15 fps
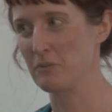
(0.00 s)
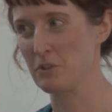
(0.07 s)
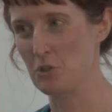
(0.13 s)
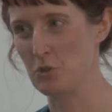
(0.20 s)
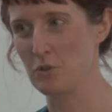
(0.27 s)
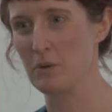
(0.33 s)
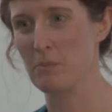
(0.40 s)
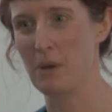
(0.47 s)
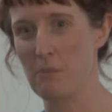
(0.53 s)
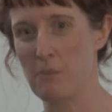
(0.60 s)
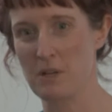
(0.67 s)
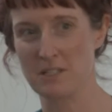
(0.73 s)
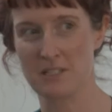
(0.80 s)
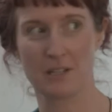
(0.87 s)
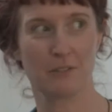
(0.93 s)
with a story about
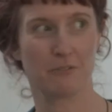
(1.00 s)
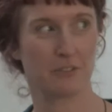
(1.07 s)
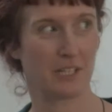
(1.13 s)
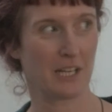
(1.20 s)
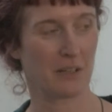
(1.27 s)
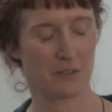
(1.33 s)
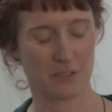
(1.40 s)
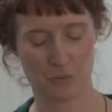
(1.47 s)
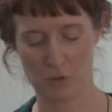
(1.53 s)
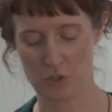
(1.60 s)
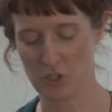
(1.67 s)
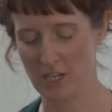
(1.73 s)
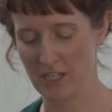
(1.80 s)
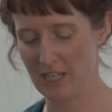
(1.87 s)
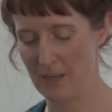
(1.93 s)
myself and how this
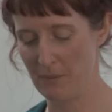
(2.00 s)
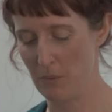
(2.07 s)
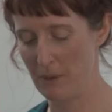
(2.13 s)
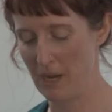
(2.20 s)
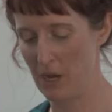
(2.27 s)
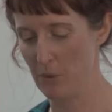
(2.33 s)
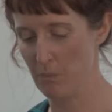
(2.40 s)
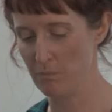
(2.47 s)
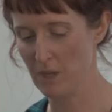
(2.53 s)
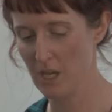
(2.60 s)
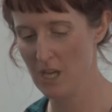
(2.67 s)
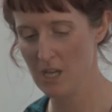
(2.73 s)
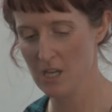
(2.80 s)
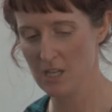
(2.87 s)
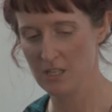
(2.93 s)
project came about.
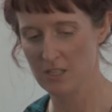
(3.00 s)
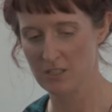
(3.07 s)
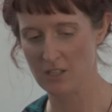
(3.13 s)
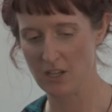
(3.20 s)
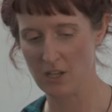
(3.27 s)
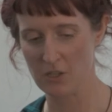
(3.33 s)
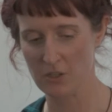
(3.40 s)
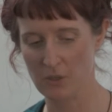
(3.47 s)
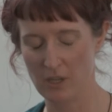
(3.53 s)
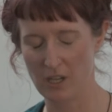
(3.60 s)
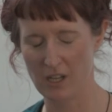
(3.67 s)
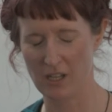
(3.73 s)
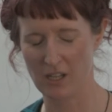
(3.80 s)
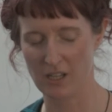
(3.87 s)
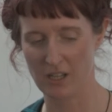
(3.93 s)
So
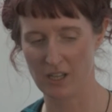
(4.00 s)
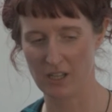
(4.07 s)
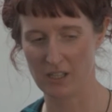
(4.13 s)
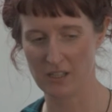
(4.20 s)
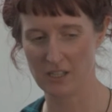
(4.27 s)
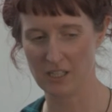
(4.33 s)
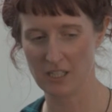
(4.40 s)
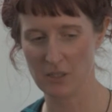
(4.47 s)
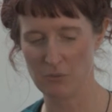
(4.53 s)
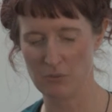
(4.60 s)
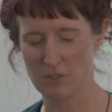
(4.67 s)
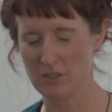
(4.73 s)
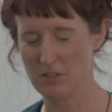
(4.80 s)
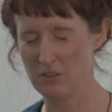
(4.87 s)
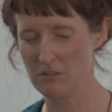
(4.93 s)
I think it
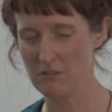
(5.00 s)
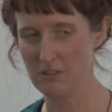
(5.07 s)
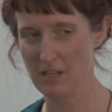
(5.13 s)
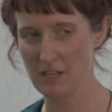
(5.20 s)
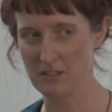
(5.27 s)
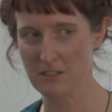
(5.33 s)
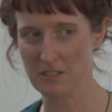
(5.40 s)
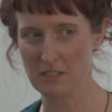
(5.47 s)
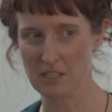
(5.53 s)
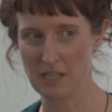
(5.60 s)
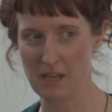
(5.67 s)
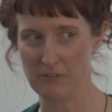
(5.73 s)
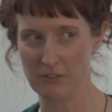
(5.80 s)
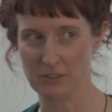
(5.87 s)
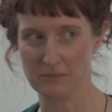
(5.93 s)
was
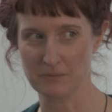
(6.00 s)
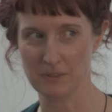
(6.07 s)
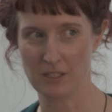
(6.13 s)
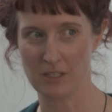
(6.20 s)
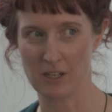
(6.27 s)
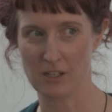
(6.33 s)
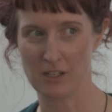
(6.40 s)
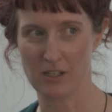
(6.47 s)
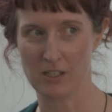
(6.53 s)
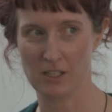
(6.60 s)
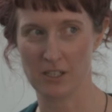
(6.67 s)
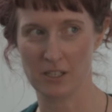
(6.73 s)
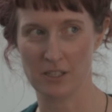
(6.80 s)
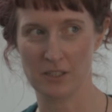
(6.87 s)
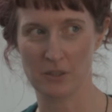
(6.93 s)
2011.
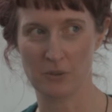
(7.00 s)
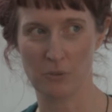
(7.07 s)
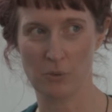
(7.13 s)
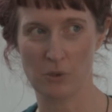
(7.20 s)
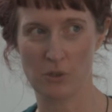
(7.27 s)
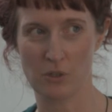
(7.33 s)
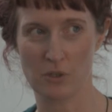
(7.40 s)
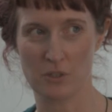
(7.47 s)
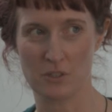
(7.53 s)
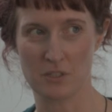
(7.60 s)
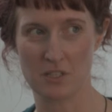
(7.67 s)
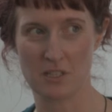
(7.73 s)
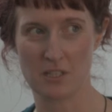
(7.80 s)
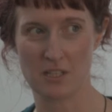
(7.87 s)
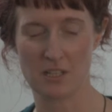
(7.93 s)
I
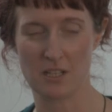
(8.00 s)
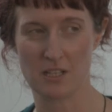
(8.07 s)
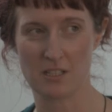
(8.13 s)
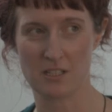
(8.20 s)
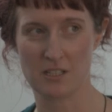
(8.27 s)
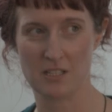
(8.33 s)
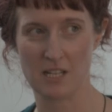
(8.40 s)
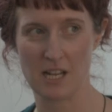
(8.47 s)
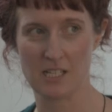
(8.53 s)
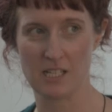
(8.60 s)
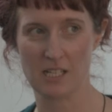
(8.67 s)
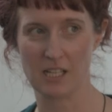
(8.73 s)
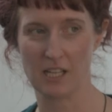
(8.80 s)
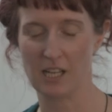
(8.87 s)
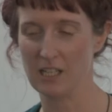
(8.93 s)
was
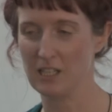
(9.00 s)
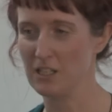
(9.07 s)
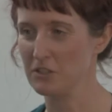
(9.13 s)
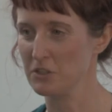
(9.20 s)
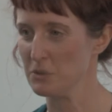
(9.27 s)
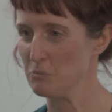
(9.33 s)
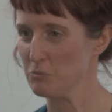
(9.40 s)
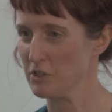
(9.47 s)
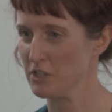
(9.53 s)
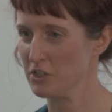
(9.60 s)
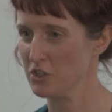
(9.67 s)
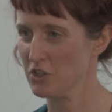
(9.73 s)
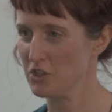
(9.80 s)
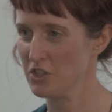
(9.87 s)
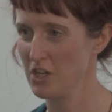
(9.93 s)
standing in London
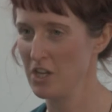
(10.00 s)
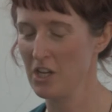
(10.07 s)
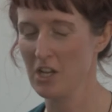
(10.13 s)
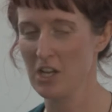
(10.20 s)
Bridge